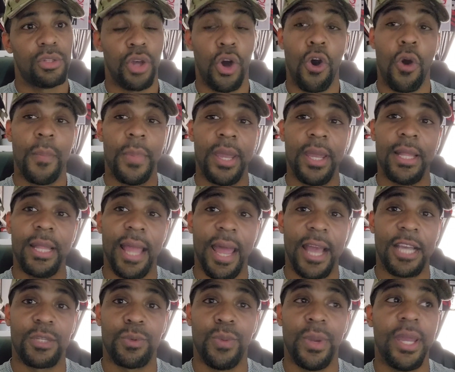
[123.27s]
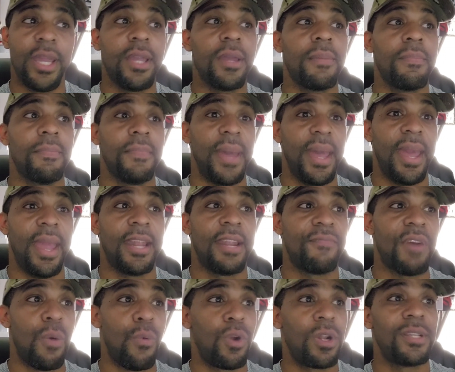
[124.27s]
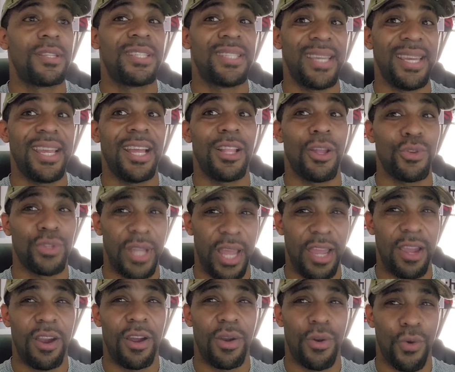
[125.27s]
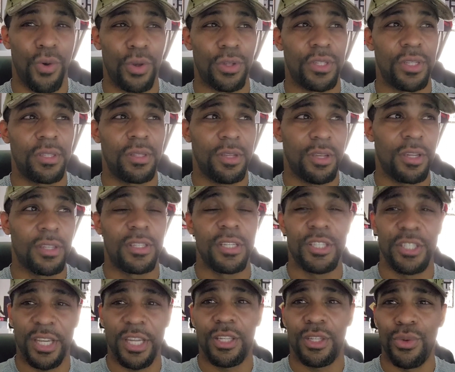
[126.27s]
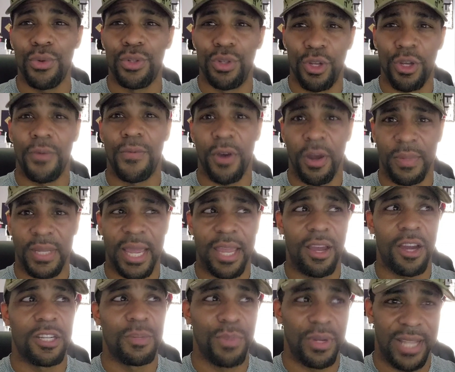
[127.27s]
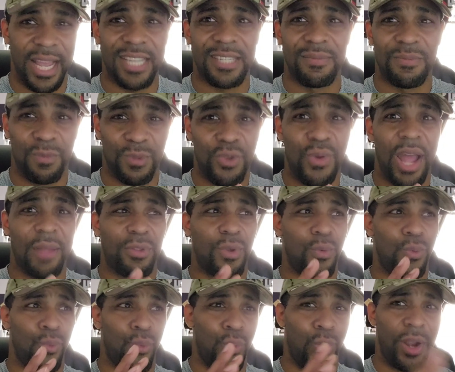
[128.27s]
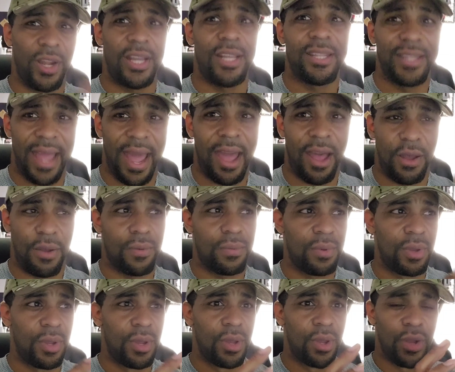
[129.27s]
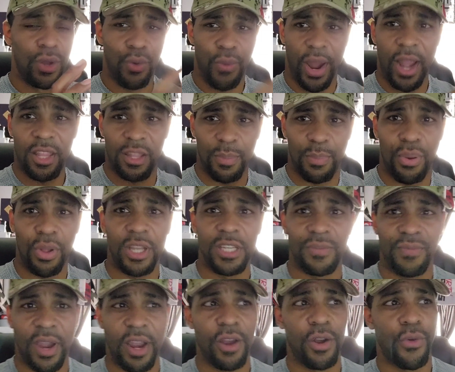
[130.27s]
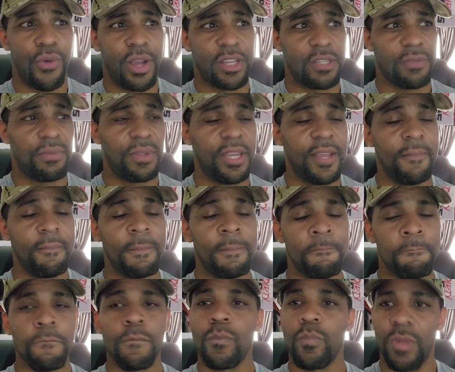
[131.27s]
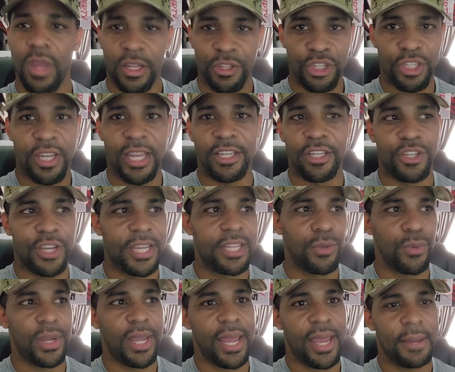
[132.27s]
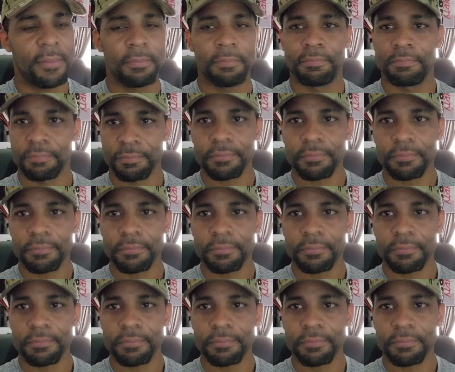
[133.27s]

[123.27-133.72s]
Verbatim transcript: told me last week, man, if I want to see close to 800 horses, because the G2 is good for up to 800, but that's you have to really downgrade the pulleys very aggressively. Just get the G3 head.